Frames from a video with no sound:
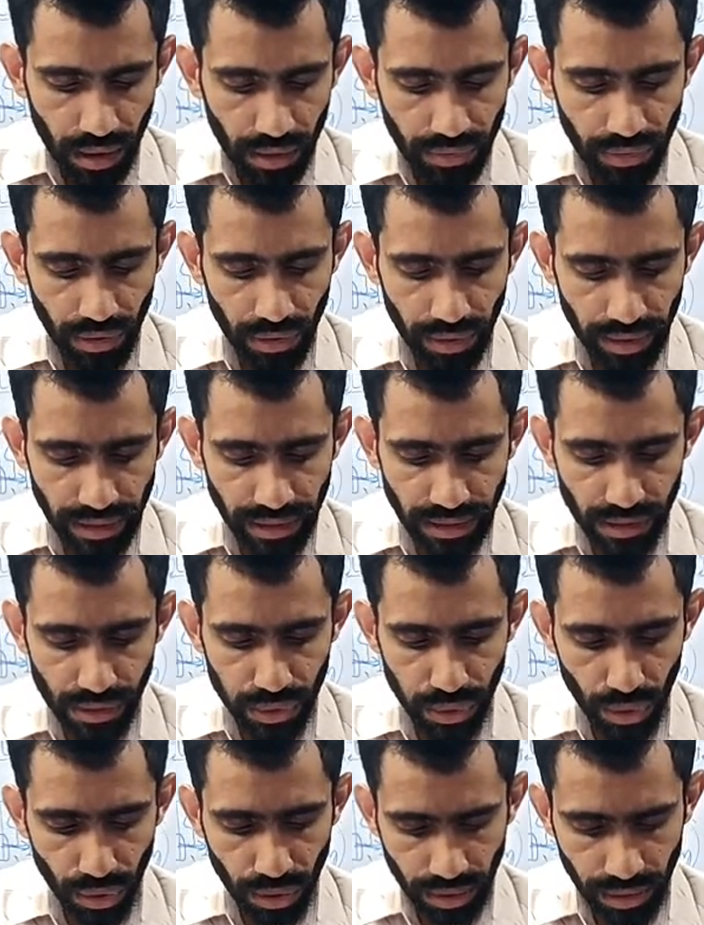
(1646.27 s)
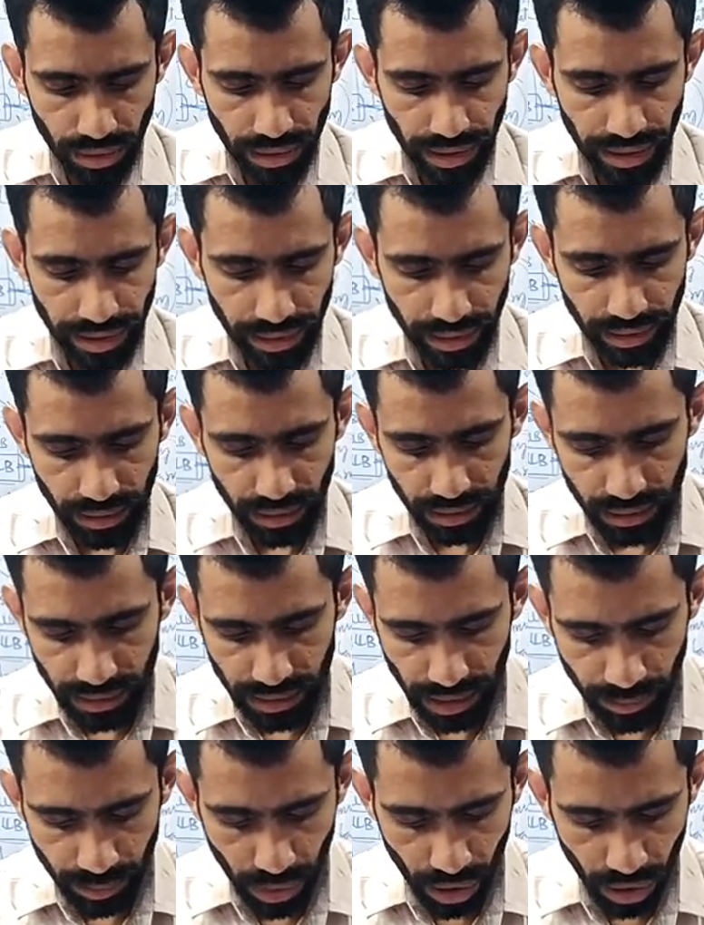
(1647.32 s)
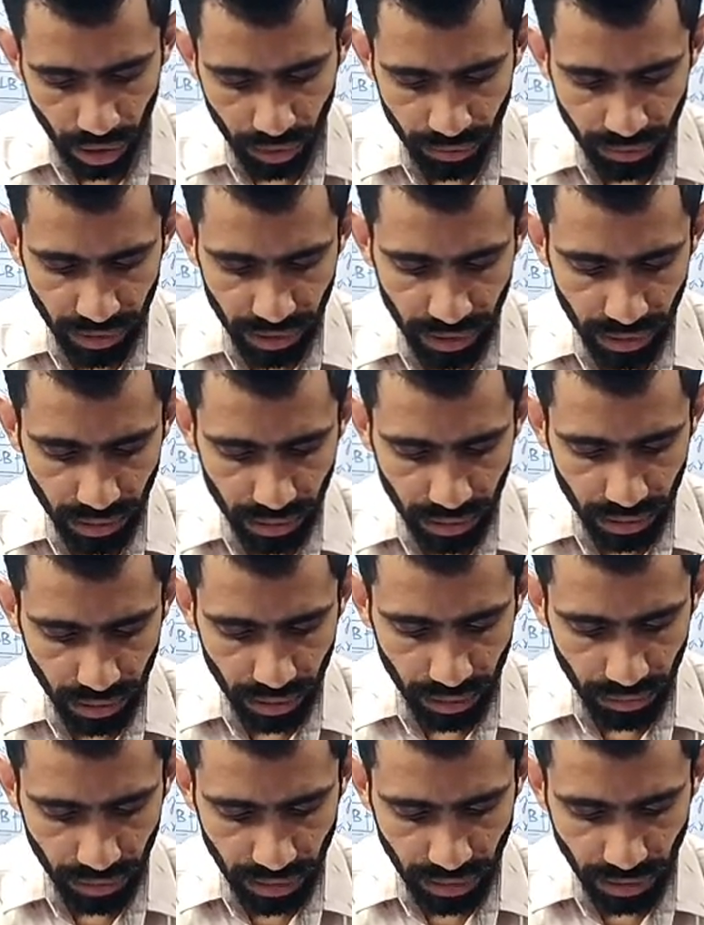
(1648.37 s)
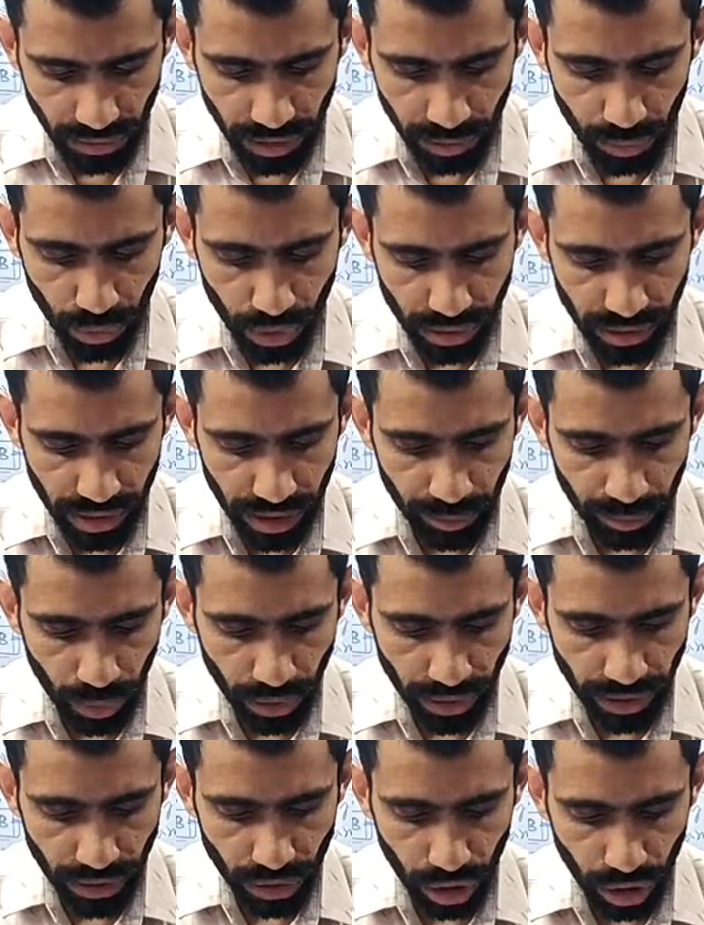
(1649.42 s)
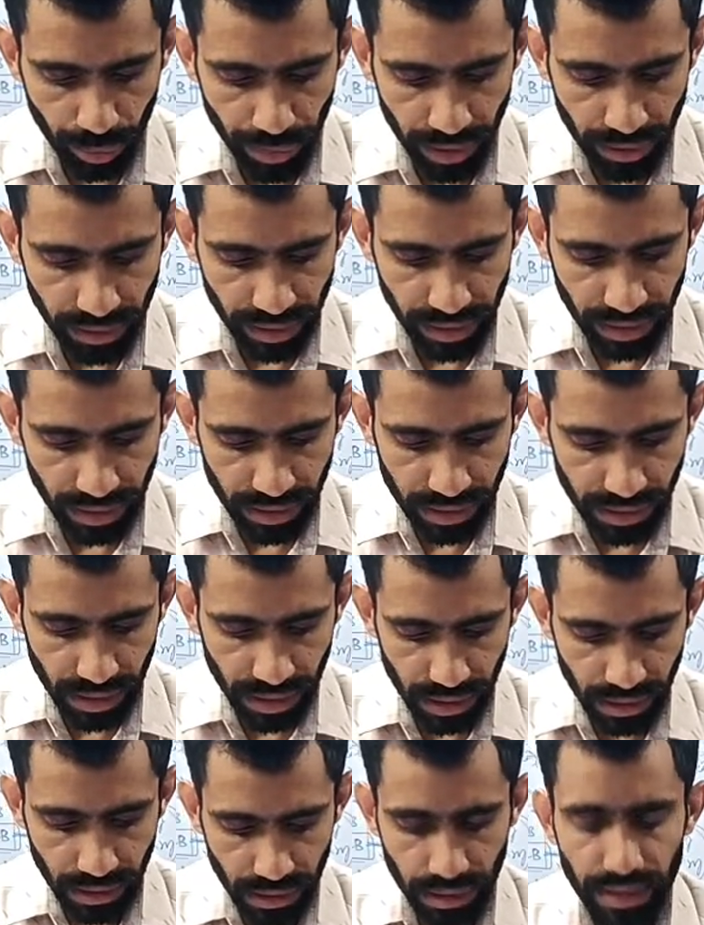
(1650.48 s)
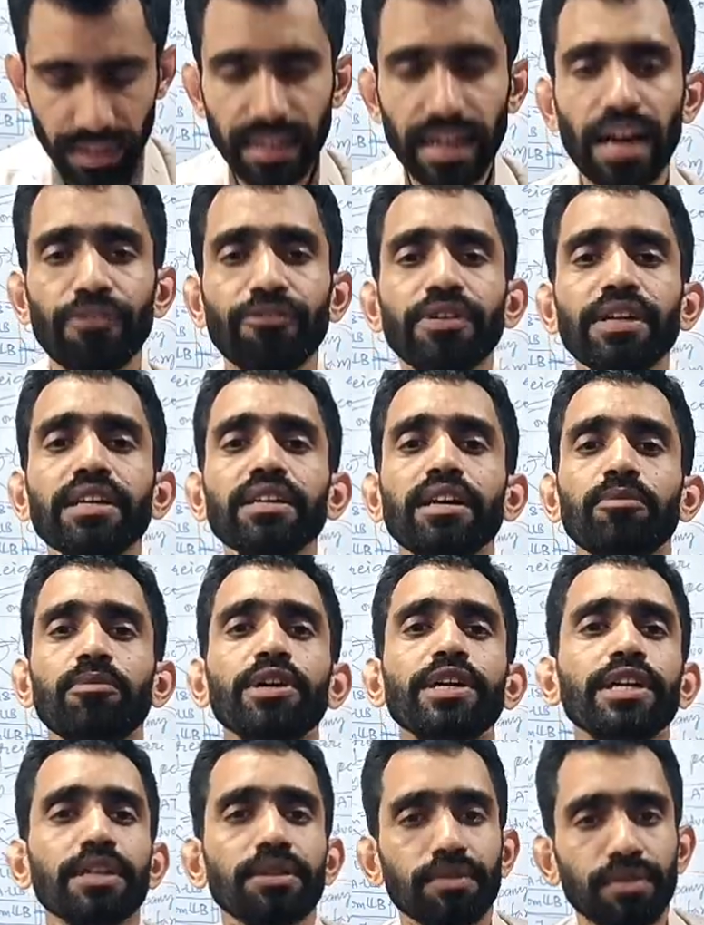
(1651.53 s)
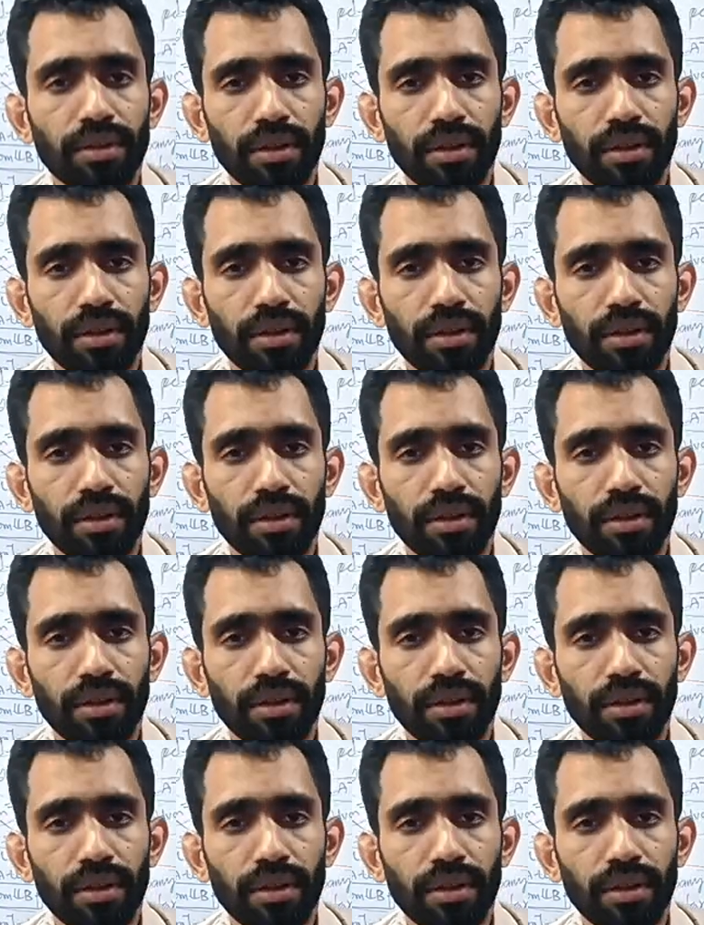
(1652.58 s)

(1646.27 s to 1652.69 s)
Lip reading: Now let us look at one of the most important topic, that is the Drafting Committee.